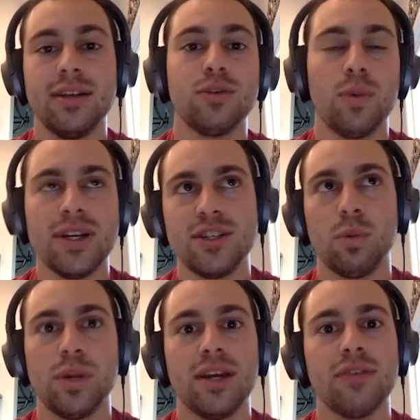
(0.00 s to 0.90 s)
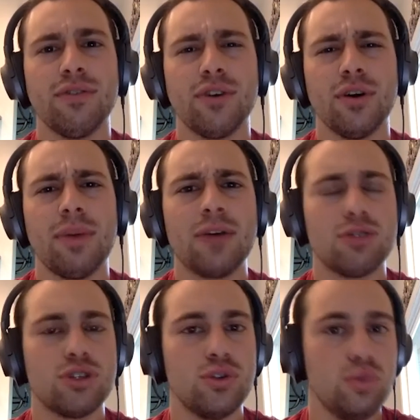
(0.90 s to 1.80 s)
twice a week for about
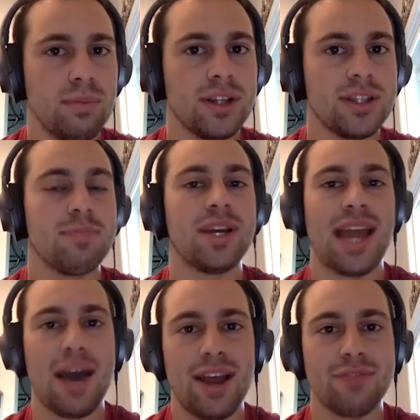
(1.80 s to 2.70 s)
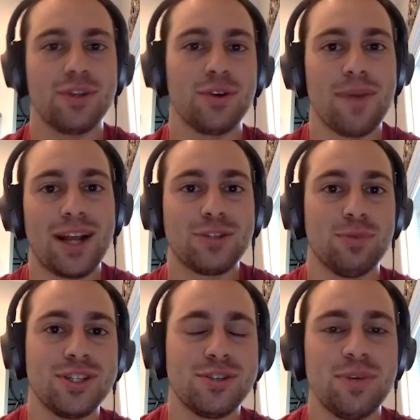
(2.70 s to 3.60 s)
2 months, but now I have to go back to
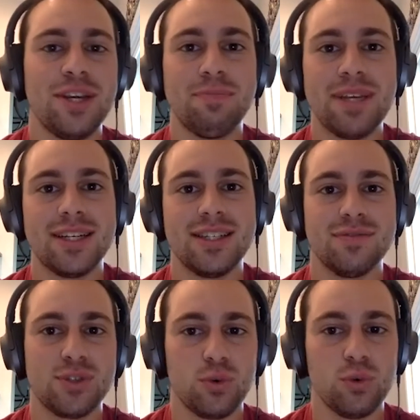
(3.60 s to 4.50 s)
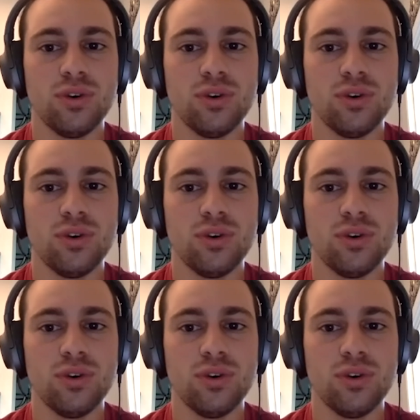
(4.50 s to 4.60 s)
once a week because of school.